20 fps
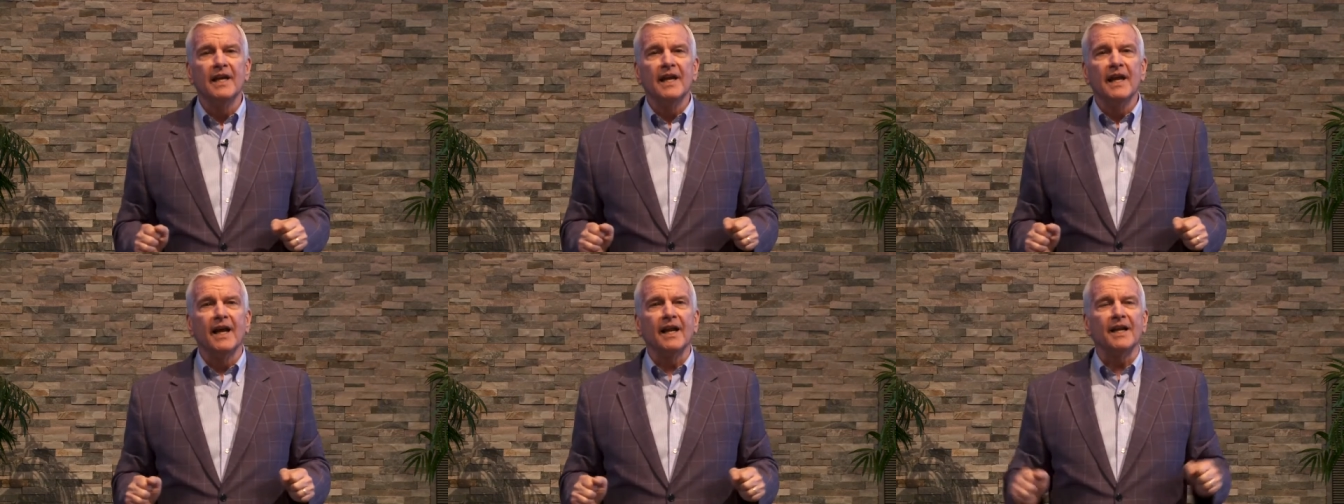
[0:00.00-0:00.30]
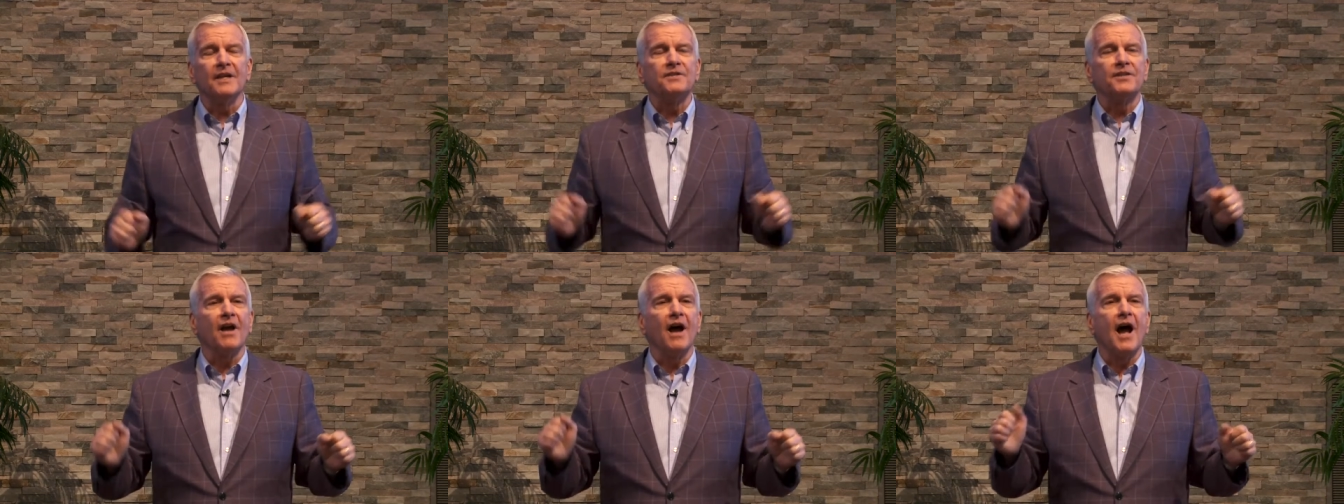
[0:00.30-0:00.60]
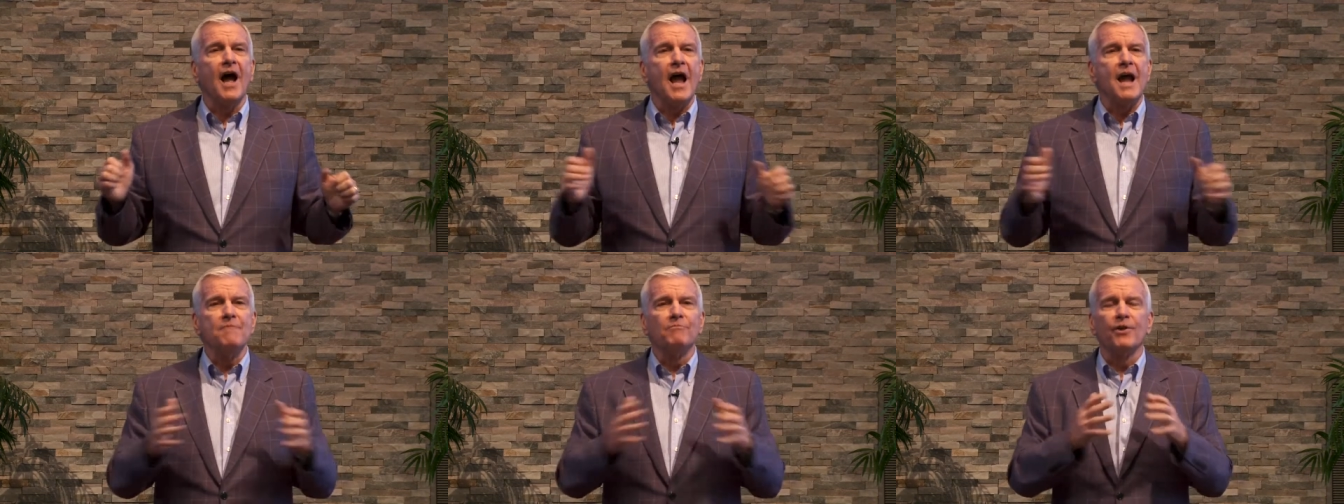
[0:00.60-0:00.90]
At a
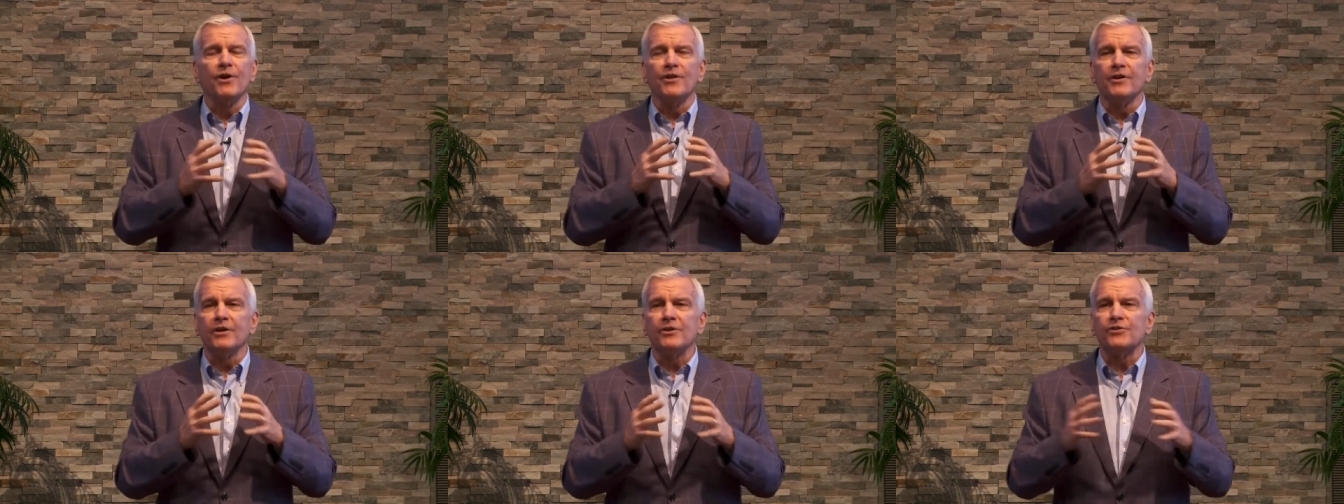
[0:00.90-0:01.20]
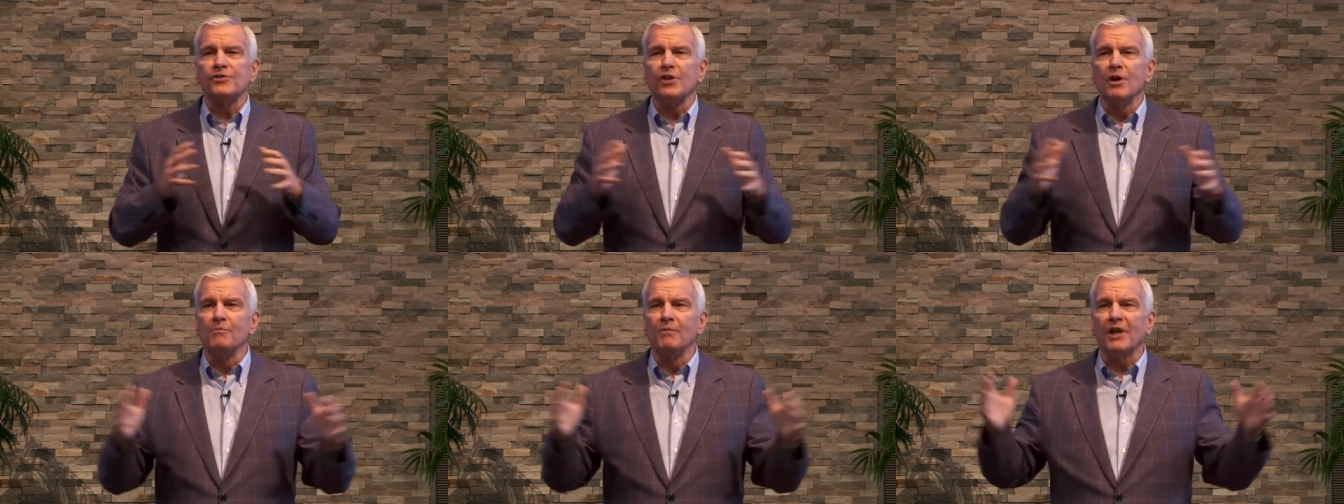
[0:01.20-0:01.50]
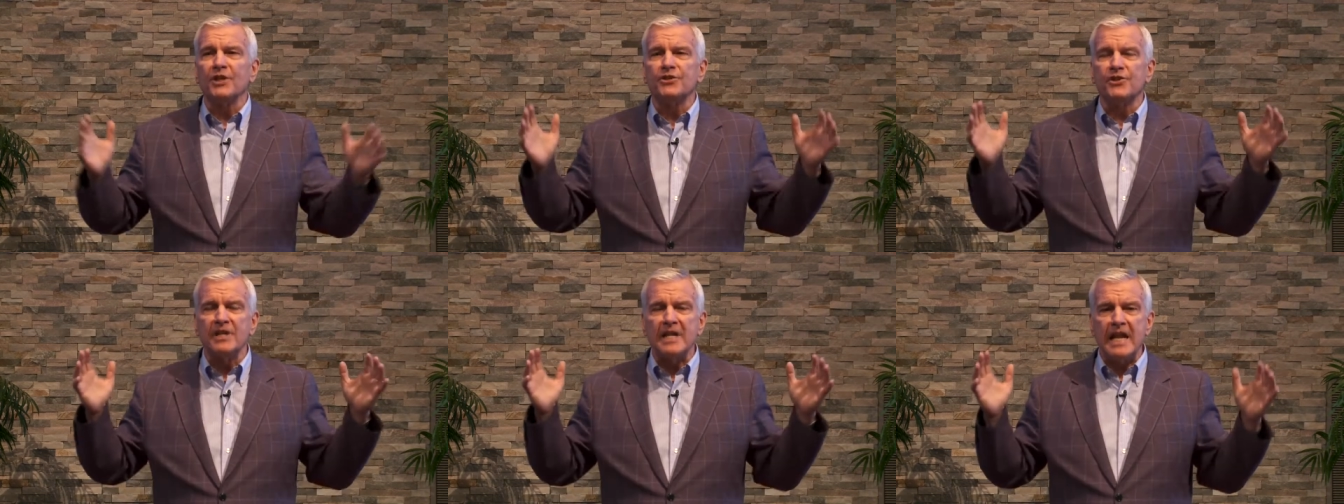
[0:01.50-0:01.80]
time where there's so
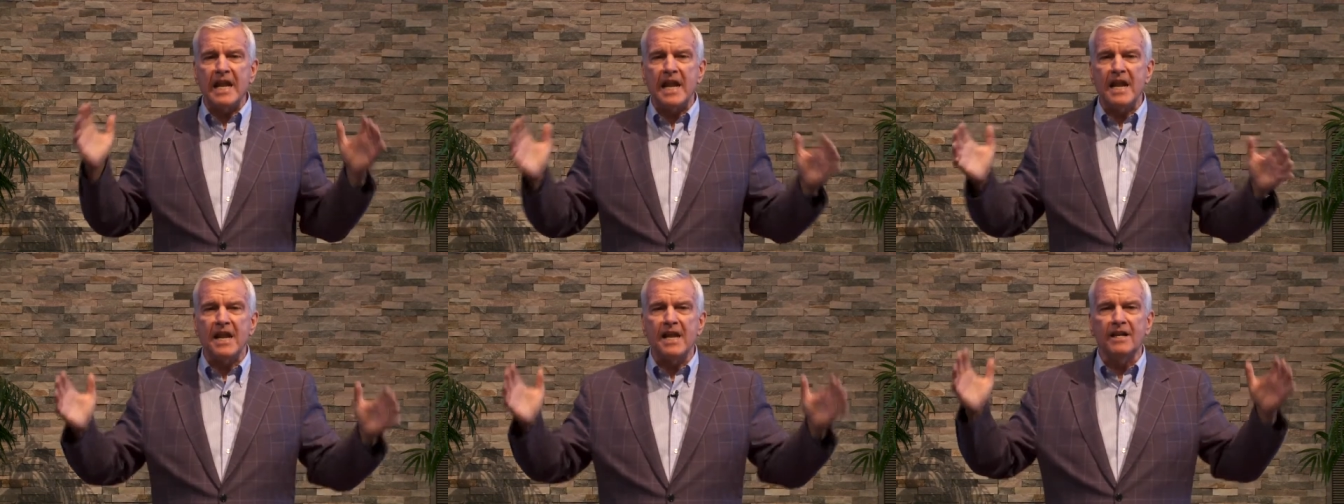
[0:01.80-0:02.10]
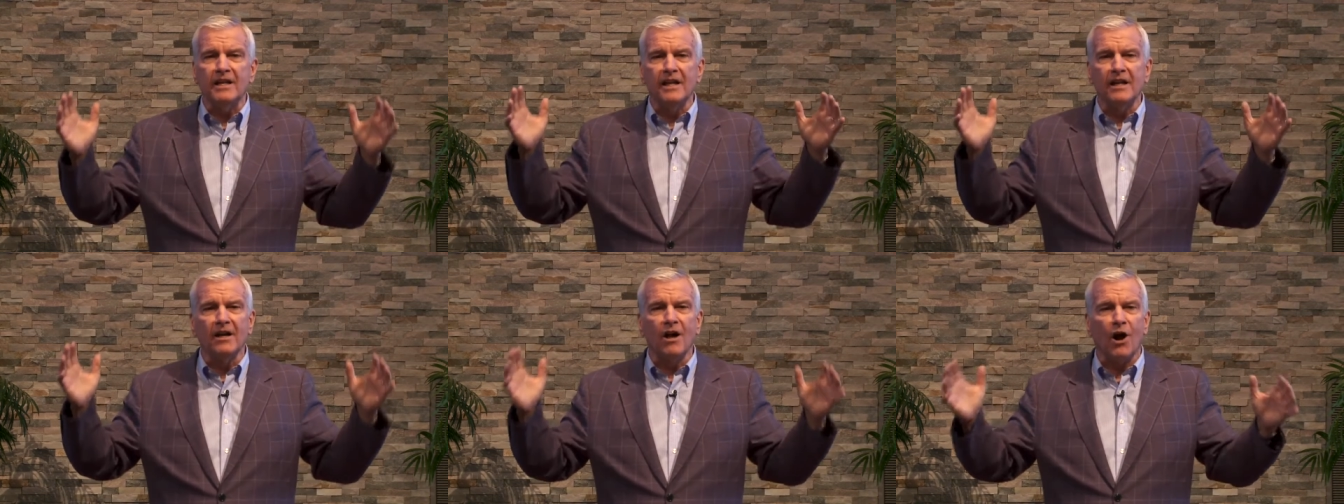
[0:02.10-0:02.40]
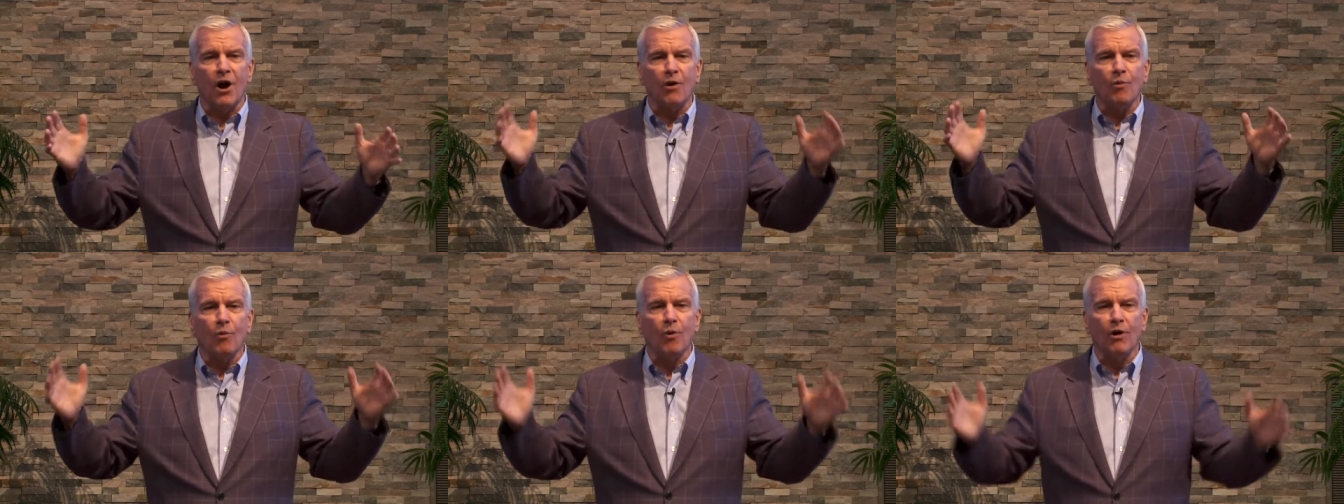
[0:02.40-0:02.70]
much need in
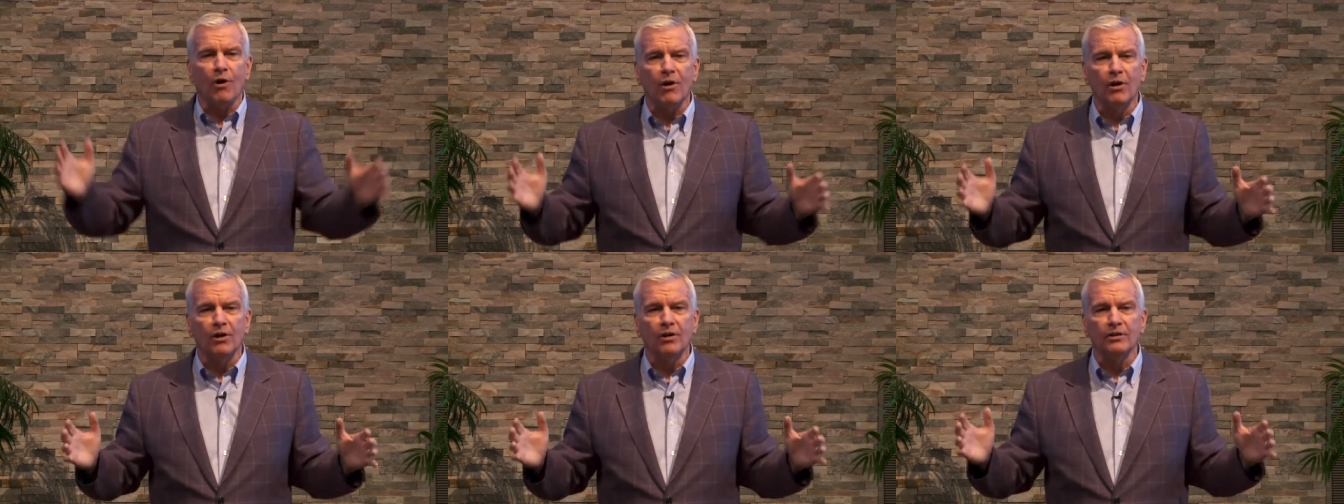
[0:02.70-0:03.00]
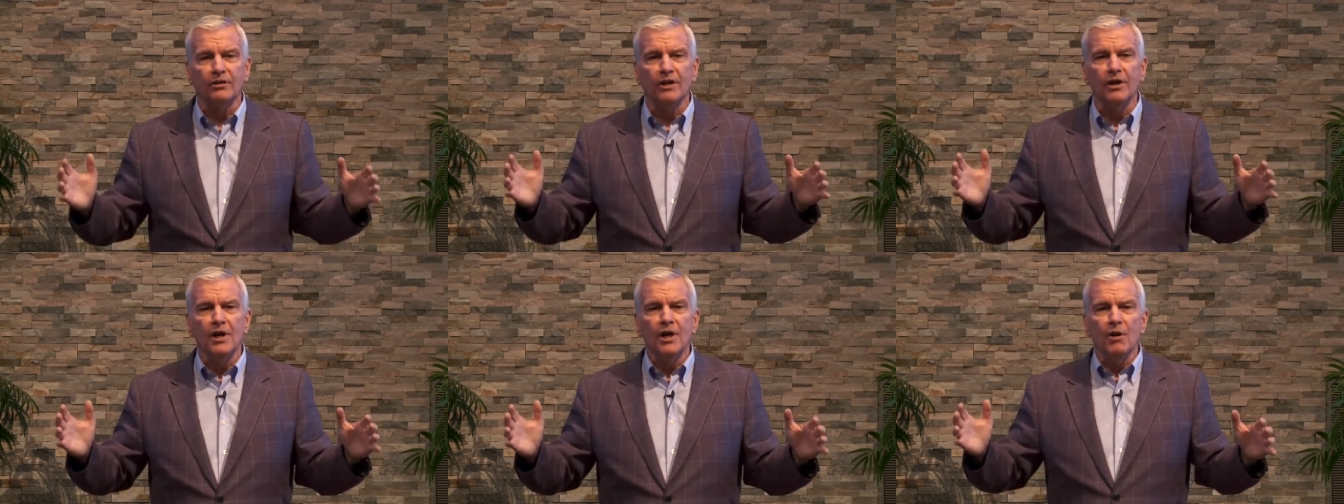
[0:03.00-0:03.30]
our world,